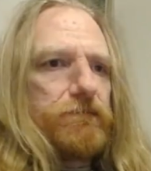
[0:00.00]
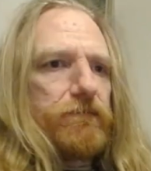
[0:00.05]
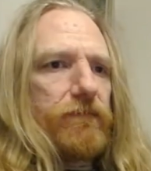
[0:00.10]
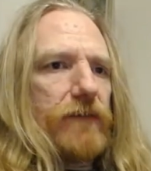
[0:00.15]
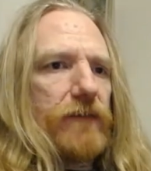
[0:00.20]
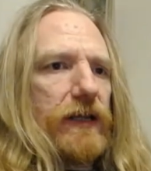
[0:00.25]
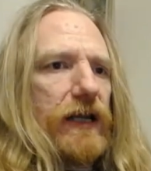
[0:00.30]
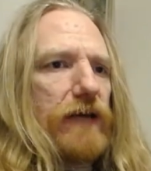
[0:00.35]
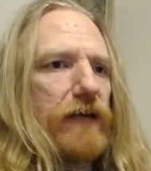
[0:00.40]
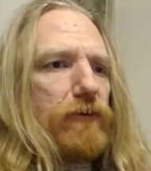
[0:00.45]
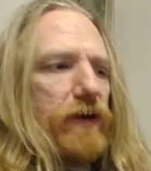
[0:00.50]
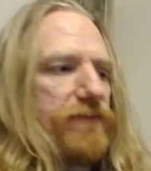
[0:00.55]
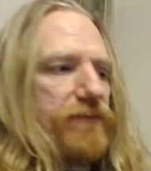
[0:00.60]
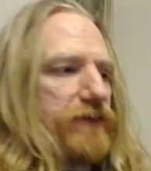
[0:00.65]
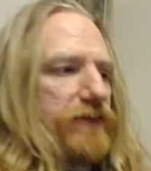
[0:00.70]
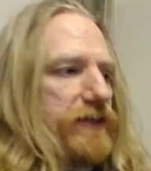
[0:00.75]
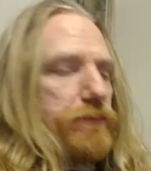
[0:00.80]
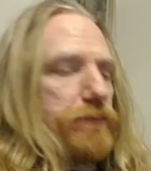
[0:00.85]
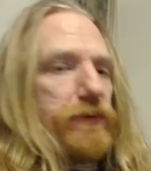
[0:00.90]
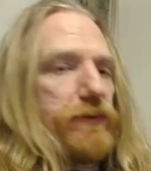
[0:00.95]

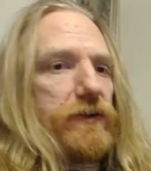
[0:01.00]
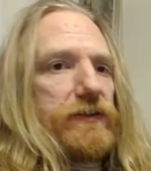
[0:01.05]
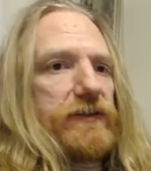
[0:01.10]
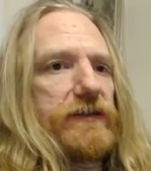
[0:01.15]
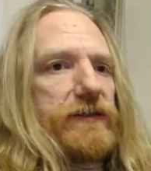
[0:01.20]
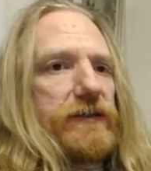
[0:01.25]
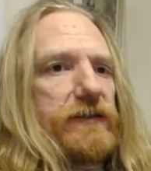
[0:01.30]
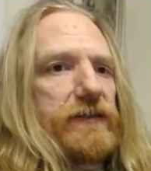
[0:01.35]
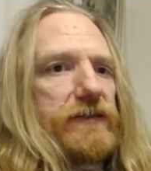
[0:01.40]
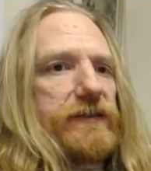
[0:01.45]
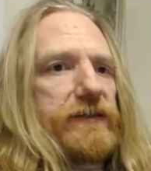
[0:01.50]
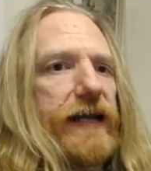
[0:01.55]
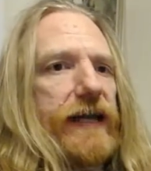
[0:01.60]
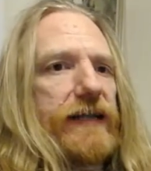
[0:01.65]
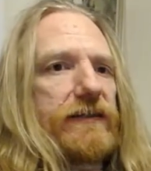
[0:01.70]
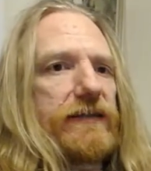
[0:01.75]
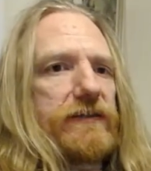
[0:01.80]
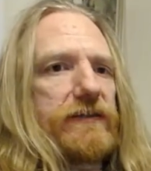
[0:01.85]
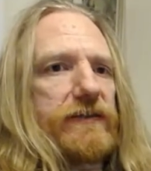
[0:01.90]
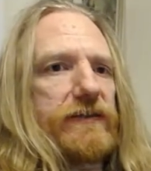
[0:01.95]
However, the point still
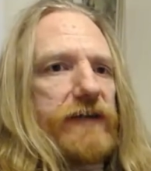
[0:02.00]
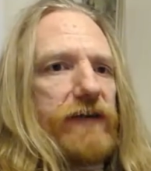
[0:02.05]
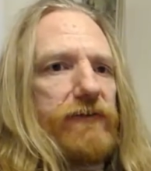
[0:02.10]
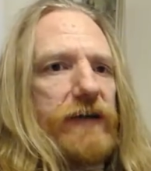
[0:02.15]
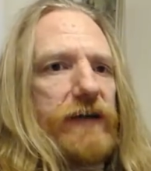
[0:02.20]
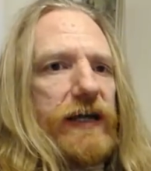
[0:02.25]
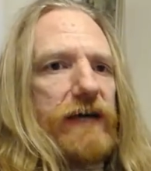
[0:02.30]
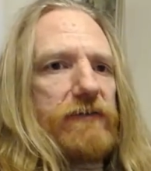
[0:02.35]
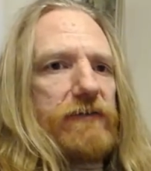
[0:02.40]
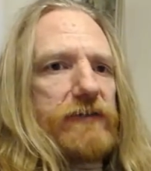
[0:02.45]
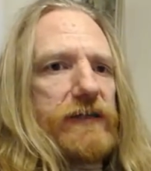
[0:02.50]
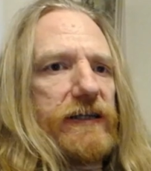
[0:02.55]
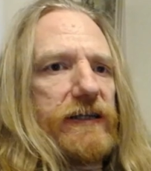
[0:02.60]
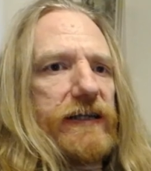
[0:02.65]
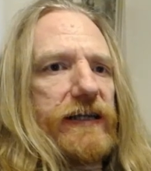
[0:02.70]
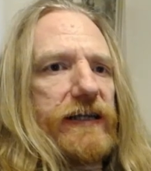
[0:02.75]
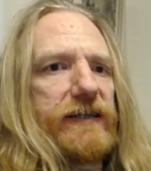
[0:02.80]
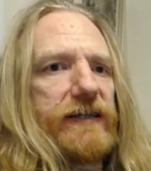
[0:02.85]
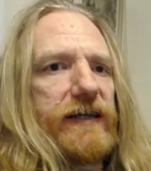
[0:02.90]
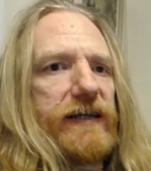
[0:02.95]
stands. Going out and
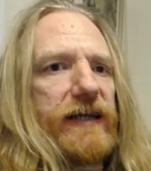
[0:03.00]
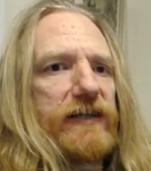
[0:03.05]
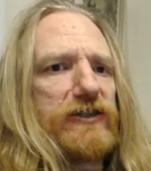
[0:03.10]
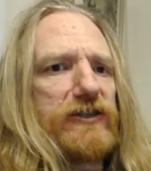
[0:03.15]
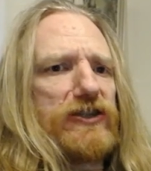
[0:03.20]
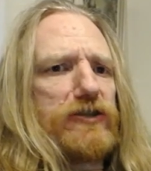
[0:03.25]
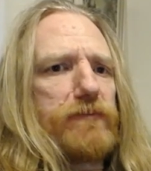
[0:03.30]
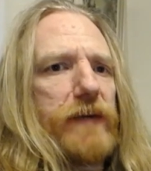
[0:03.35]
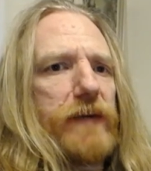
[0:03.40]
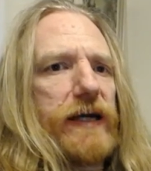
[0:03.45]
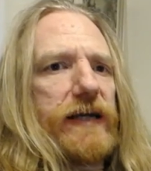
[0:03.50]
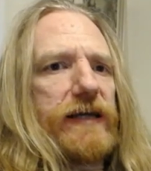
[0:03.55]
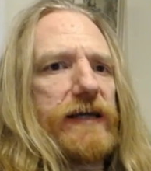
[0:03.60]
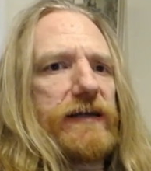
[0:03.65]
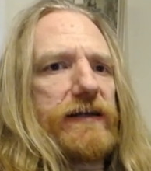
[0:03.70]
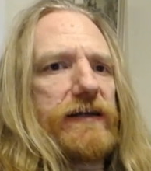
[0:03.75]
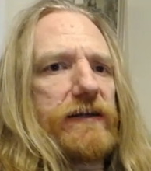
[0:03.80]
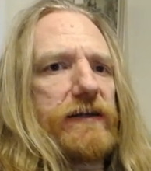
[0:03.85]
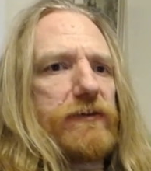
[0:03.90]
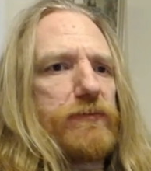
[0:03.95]
getting
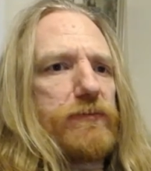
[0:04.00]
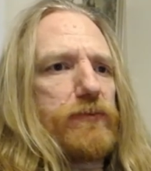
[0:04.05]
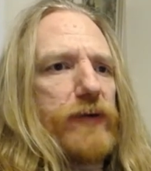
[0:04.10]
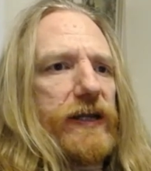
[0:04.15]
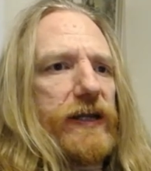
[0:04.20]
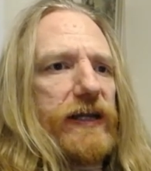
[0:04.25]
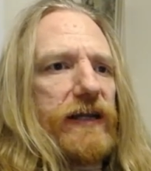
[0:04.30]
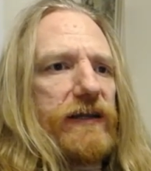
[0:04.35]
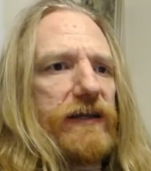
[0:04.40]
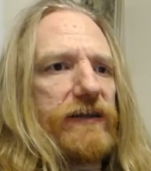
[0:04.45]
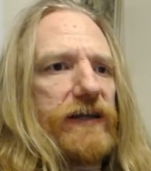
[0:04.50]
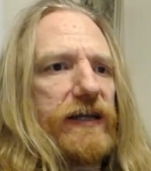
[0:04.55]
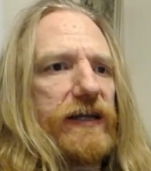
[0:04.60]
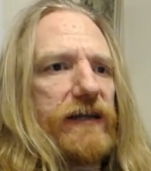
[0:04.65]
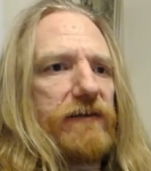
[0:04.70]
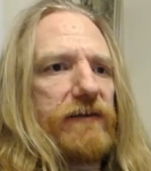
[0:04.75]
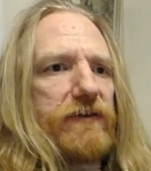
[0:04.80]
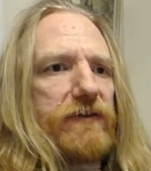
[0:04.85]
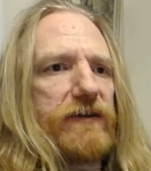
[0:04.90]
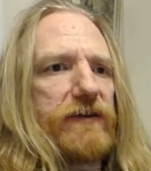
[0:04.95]
inspired and bringing
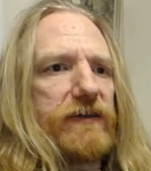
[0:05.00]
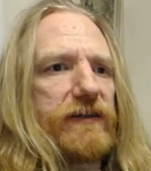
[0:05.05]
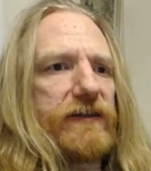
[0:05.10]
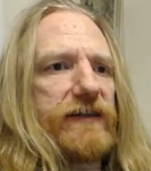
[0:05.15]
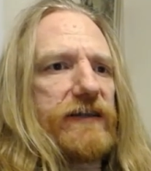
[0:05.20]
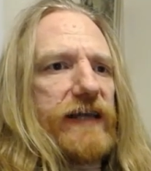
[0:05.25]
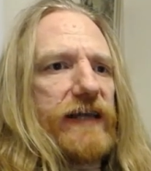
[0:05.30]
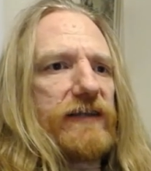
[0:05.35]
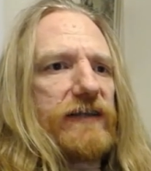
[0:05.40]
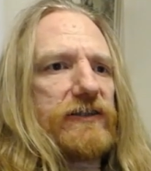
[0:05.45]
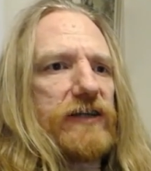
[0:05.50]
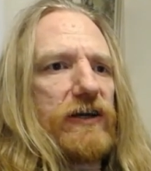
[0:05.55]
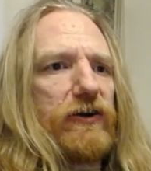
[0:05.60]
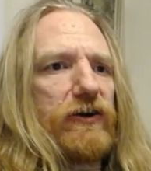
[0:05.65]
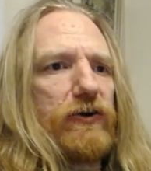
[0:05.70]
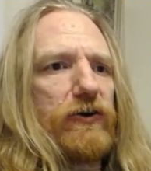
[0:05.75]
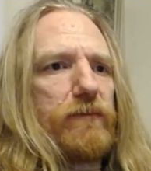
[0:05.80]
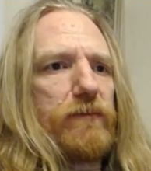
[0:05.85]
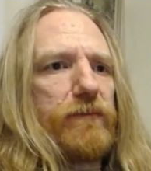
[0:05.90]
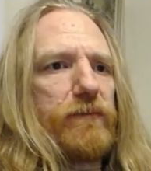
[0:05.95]
the good things
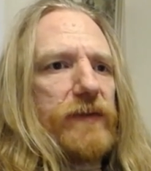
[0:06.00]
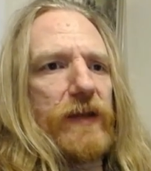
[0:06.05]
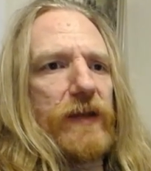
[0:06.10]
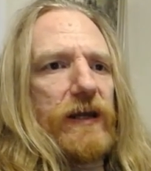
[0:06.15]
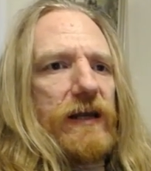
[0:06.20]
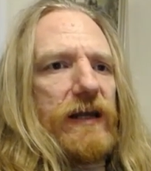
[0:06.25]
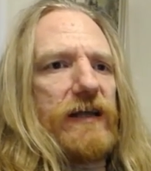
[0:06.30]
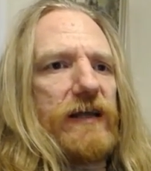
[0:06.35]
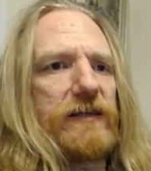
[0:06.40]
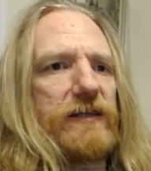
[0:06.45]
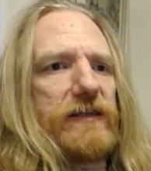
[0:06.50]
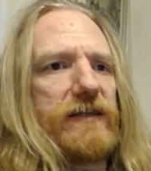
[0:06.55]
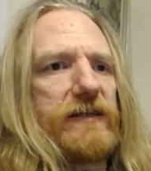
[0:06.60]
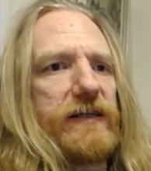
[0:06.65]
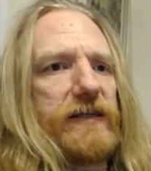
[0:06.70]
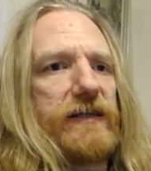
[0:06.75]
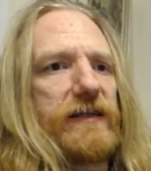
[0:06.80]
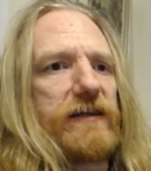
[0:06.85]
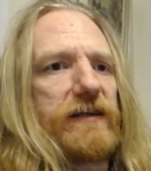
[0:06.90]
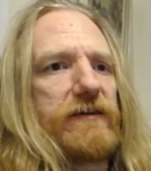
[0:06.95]
home is
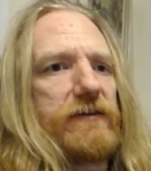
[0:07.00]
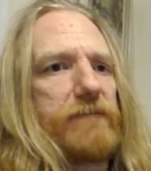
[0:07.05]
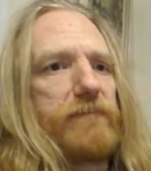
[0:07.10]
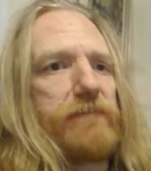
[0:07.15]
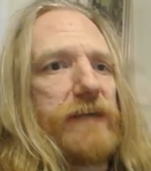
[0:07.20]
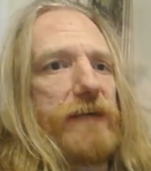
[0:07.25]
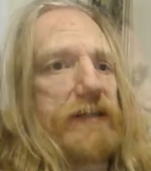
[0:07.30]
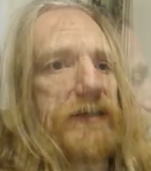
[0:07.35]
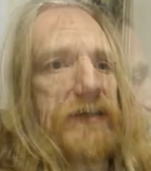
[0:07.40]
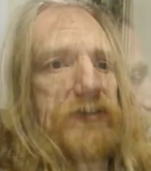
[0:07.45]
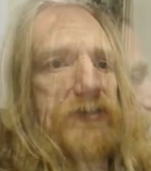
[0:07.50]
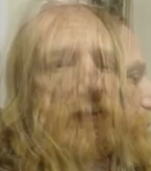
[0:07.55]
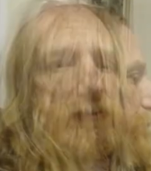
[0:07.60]
indeed a good message.